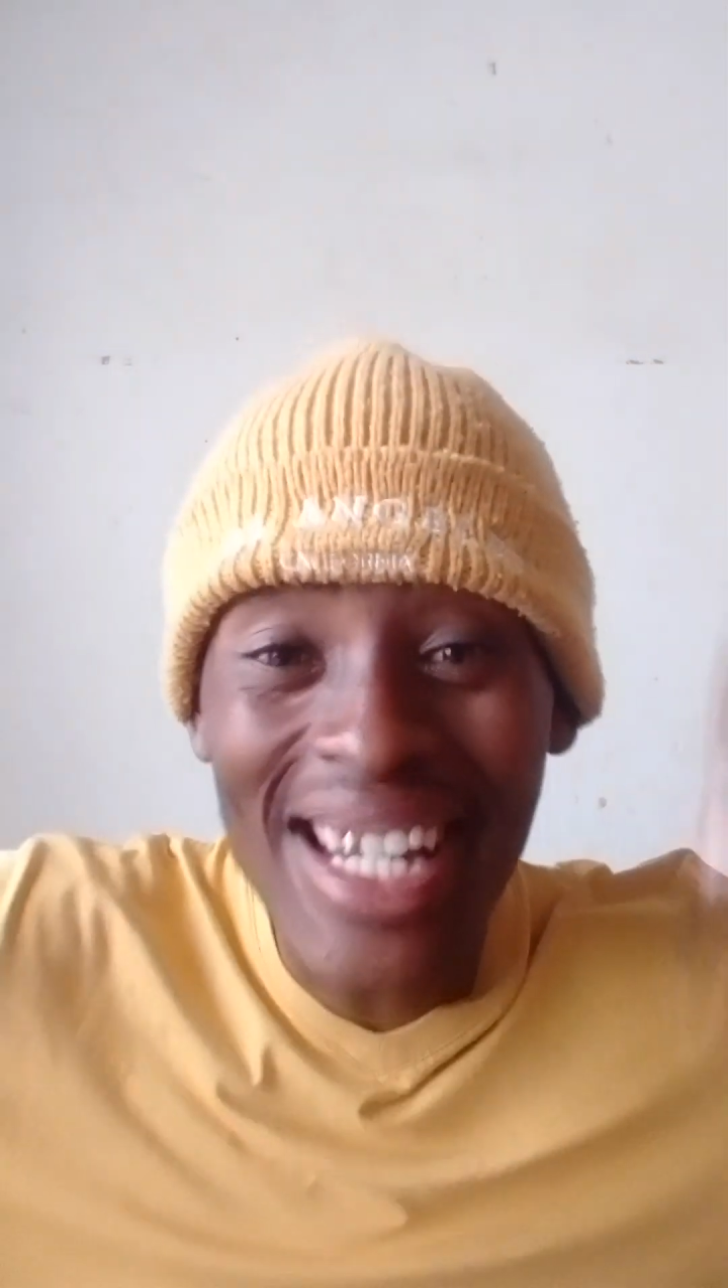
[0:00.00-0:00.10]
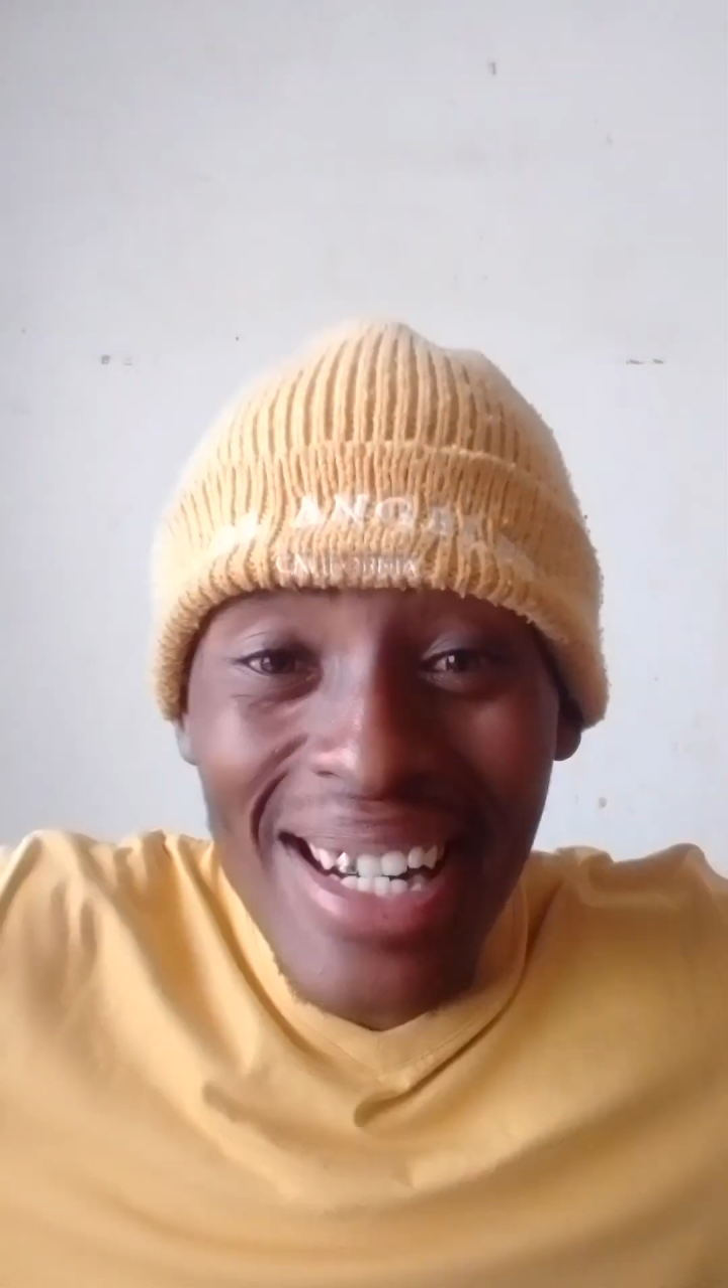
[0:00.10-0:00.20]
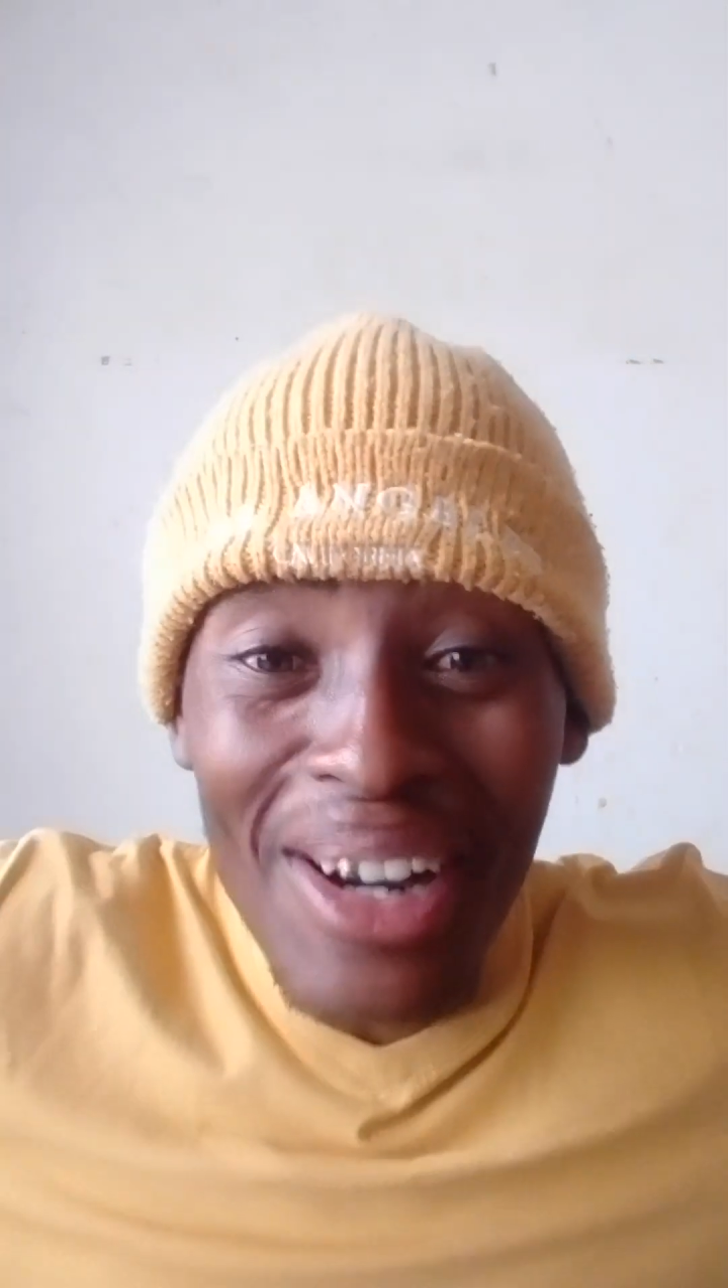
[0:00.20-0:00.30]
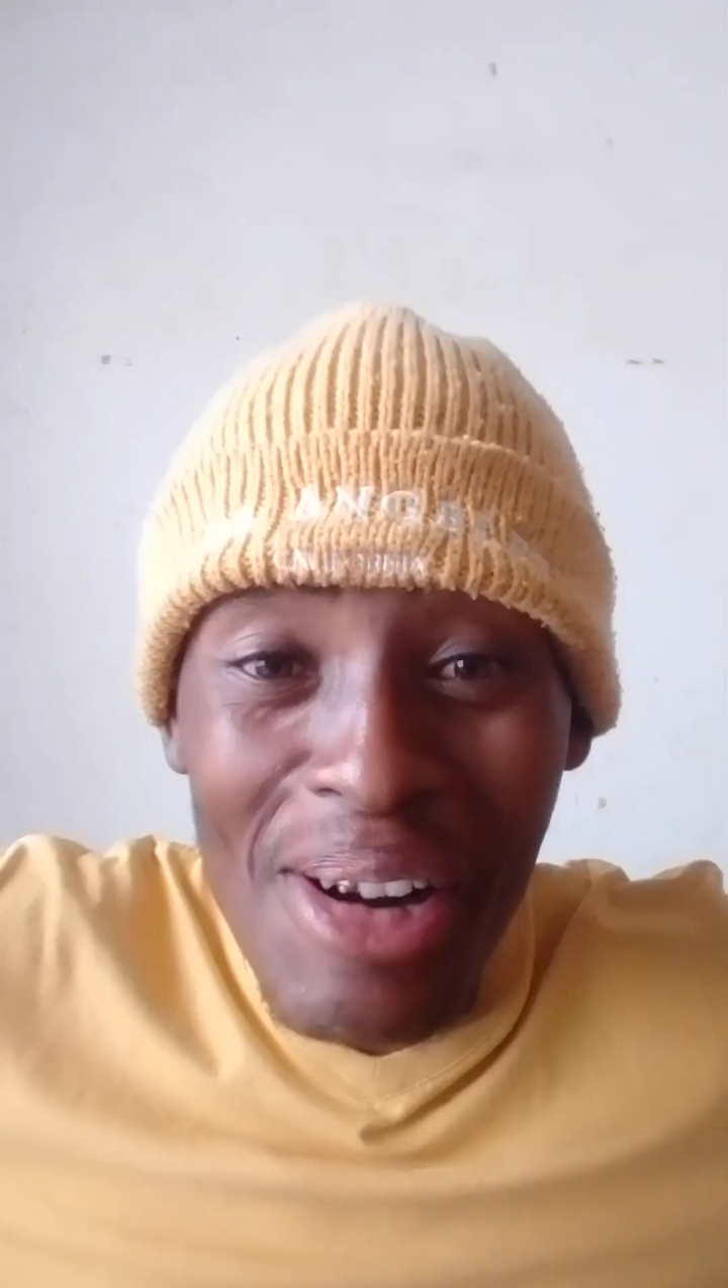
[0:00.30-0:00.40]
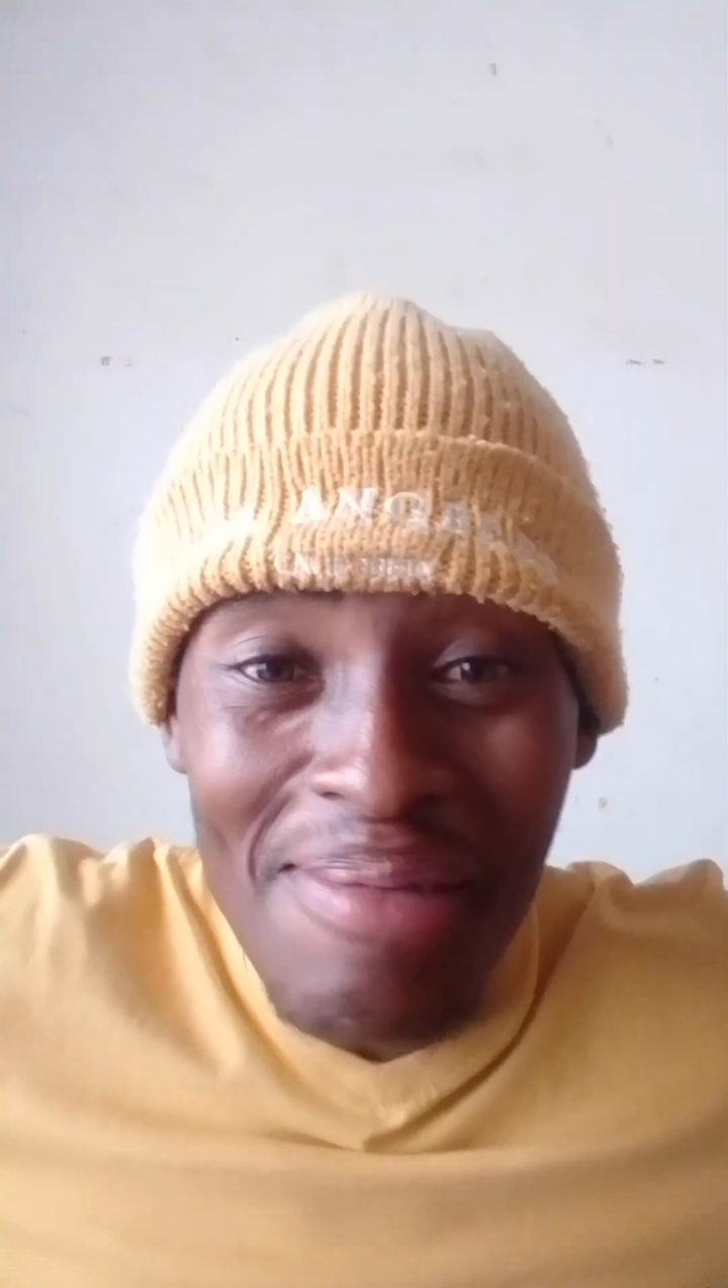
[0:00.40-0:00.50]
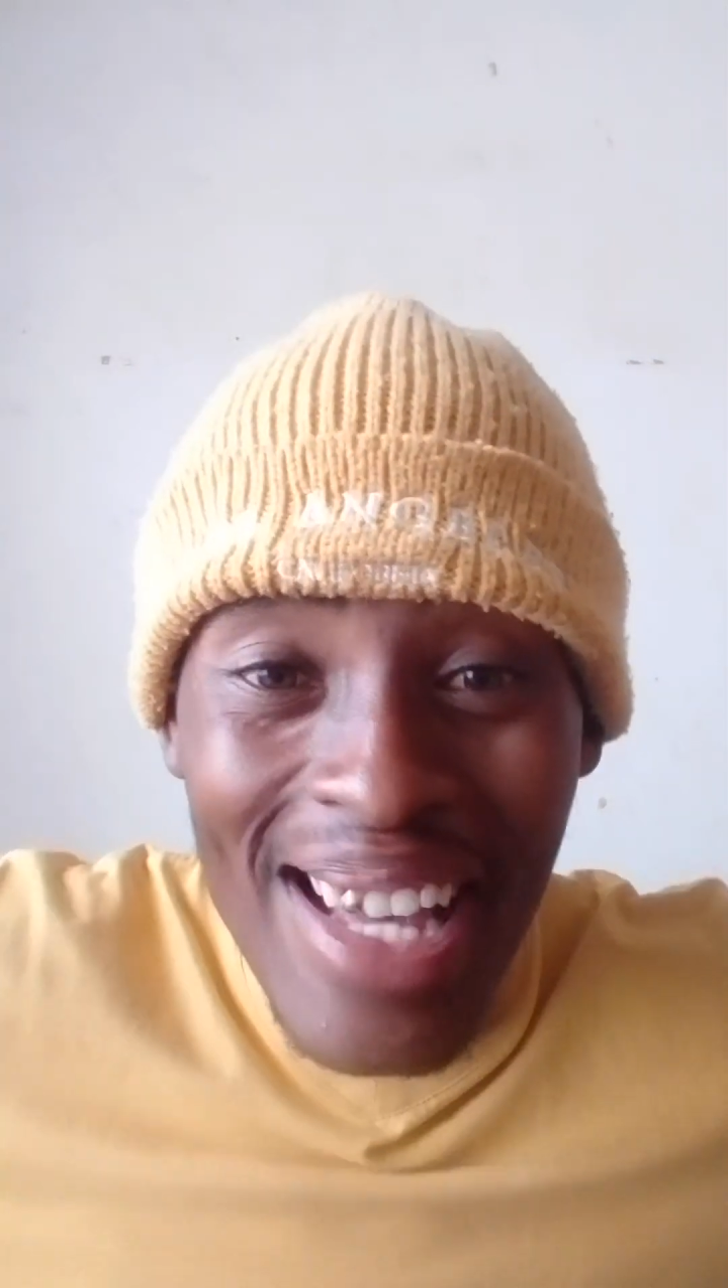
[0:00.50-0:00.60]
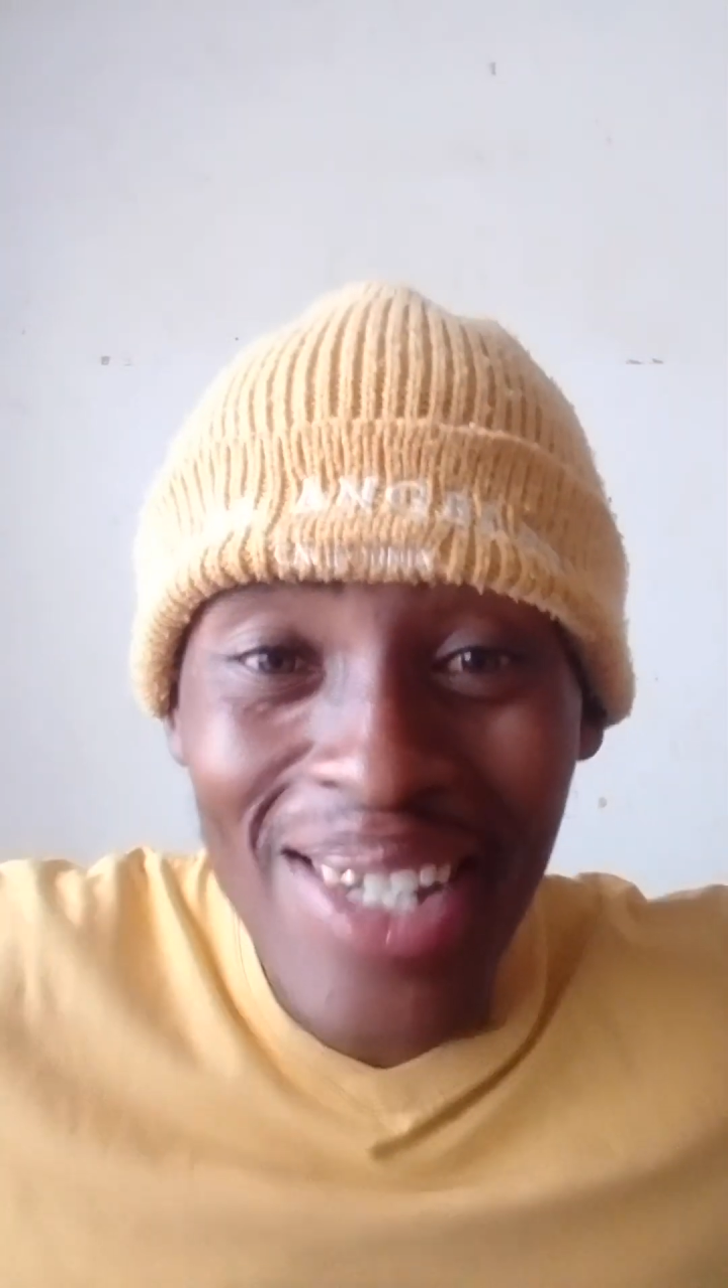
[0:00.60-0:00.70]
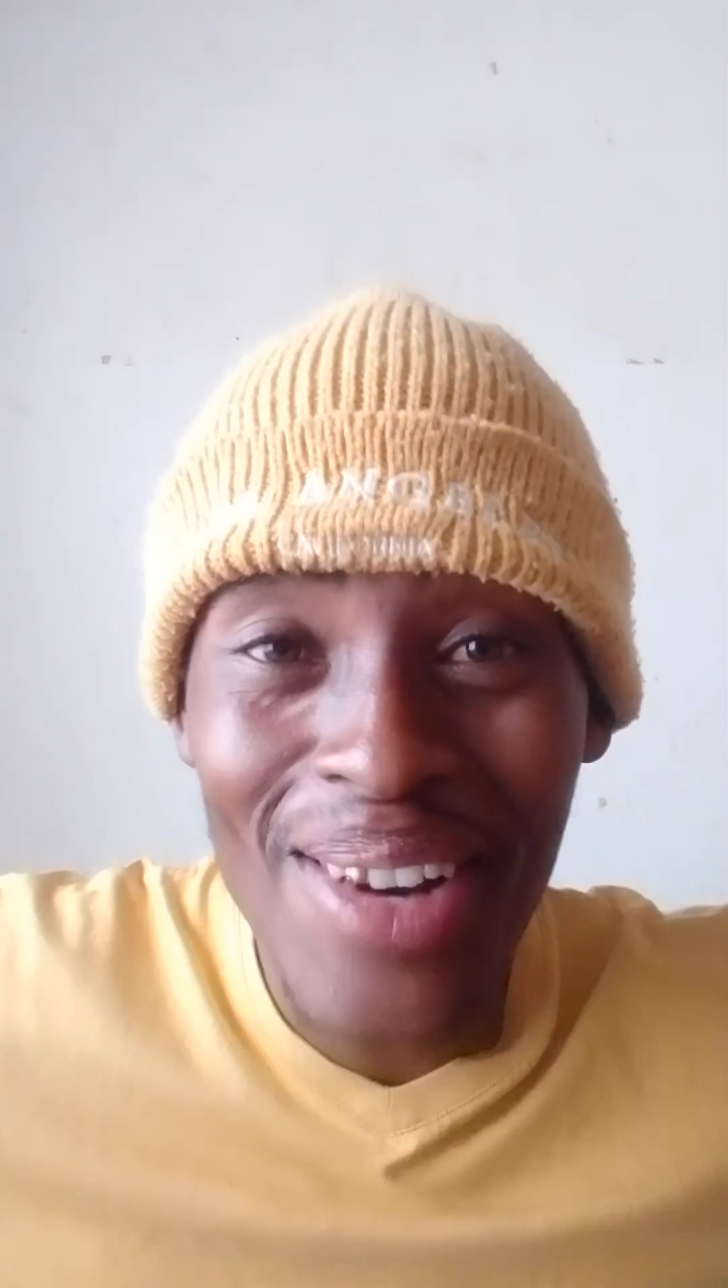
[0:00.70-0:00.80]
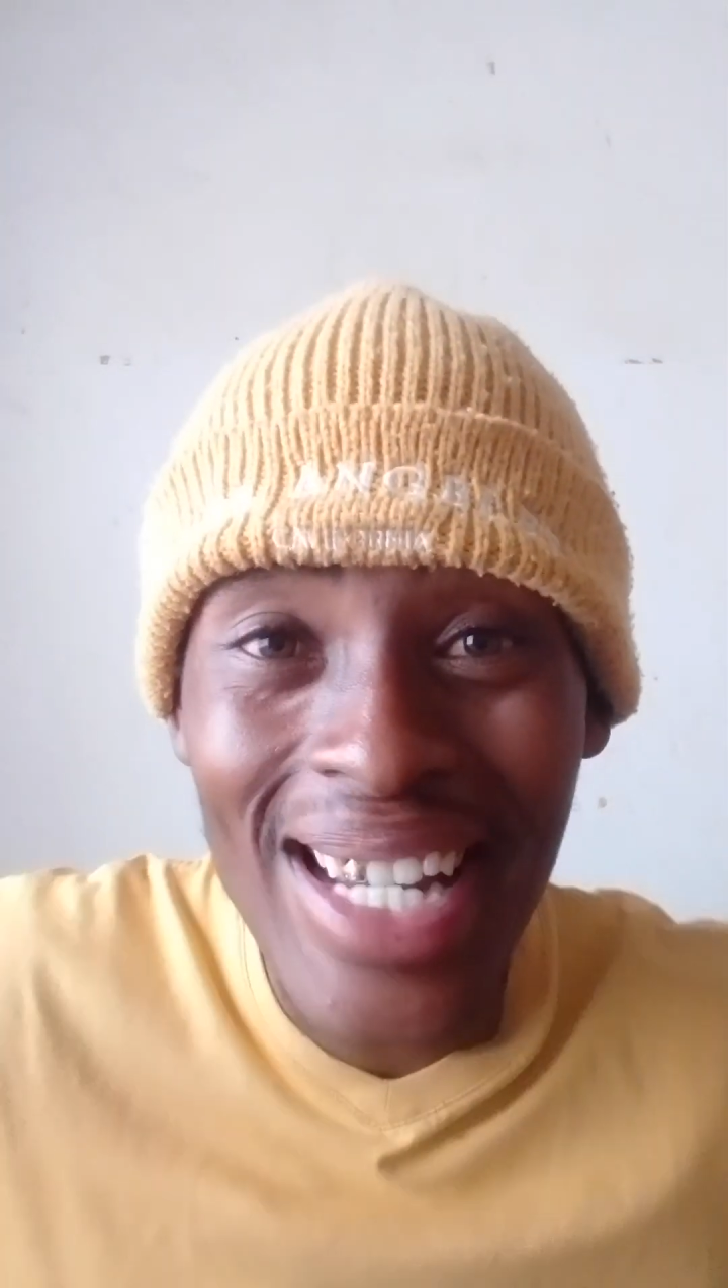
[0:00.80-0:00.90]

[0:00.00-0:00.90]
it in the comments